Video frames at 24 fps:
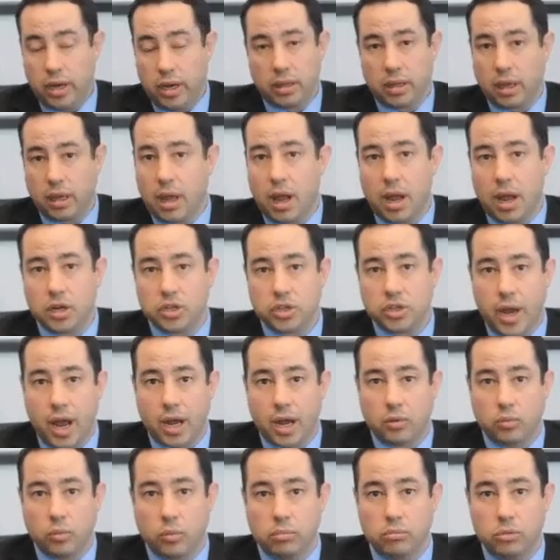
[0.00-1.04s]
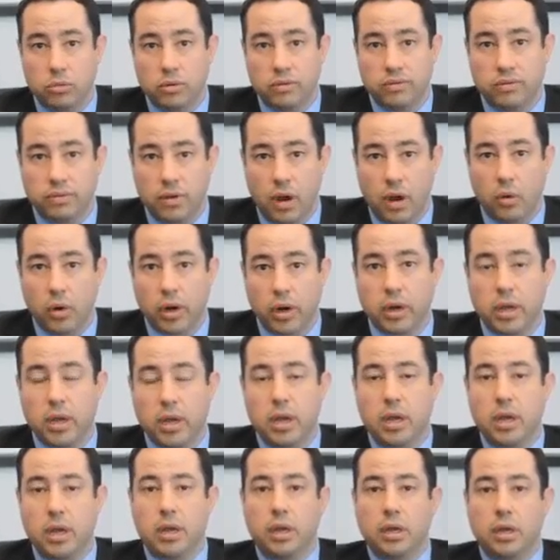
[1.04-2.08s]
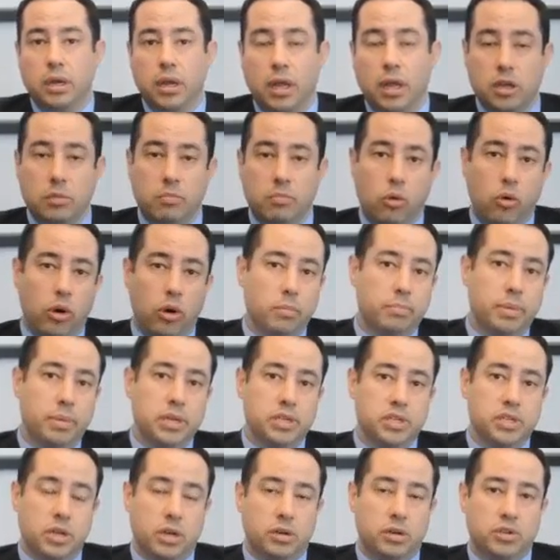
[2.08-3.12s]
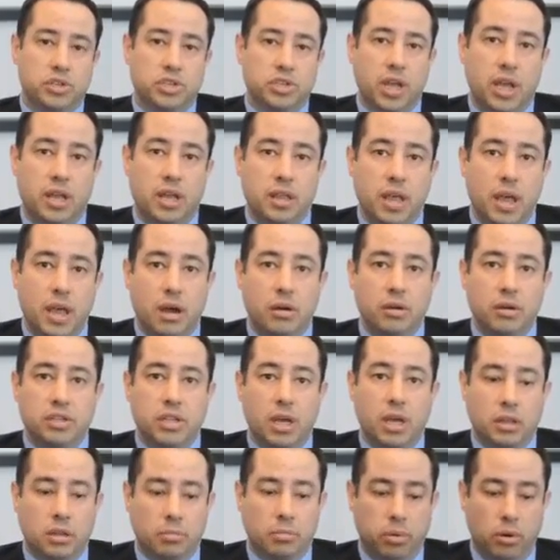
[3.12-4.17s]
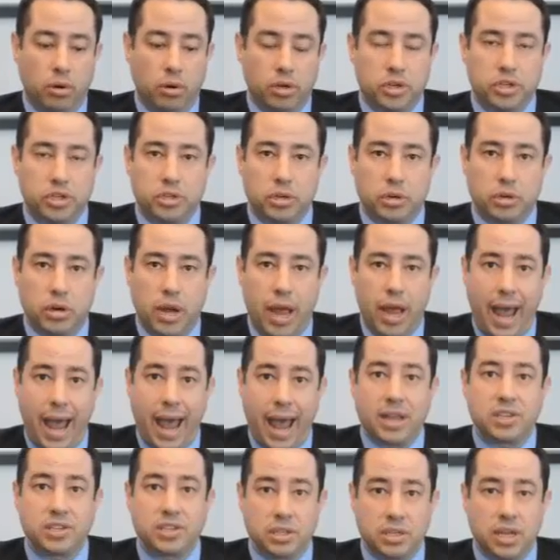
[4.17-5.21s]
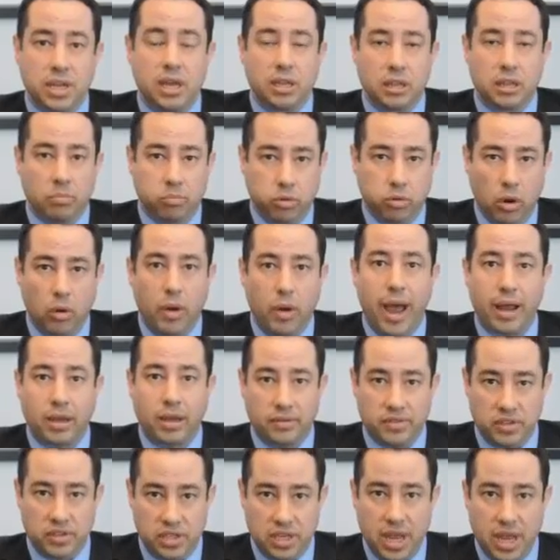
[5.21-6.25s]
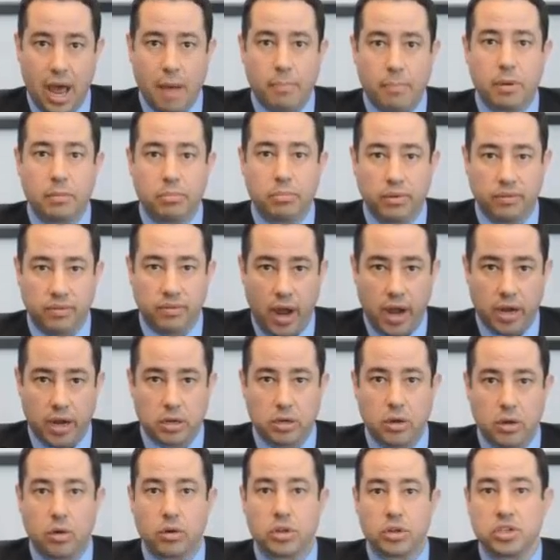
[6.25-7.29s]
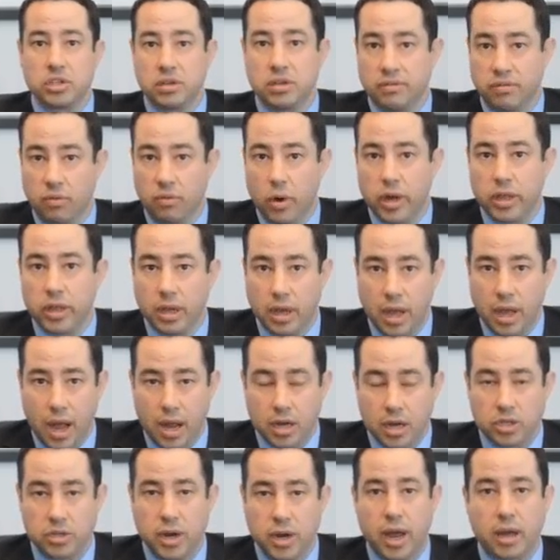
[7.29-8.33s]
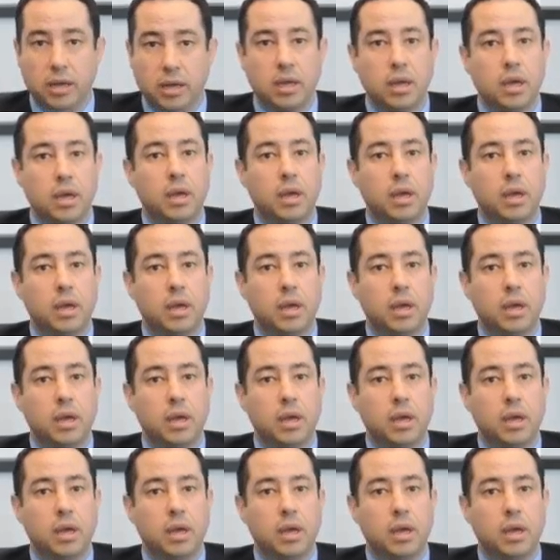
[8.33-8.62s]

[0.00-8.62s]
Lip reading: and the contract will move forward. Now the important piece to understand there is that the purchaser has to take the proactive step in providing notice to void the contract